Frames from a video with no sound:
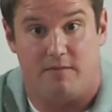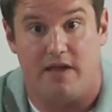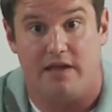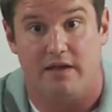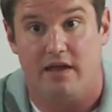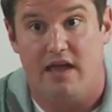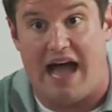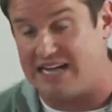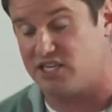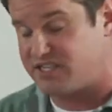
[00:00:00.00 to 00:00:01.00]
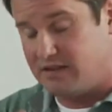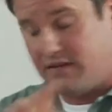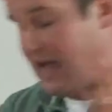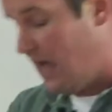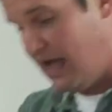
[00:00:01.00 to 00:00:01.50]
to me. I just
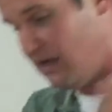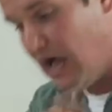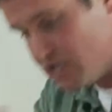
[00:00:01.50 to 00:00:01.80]
I,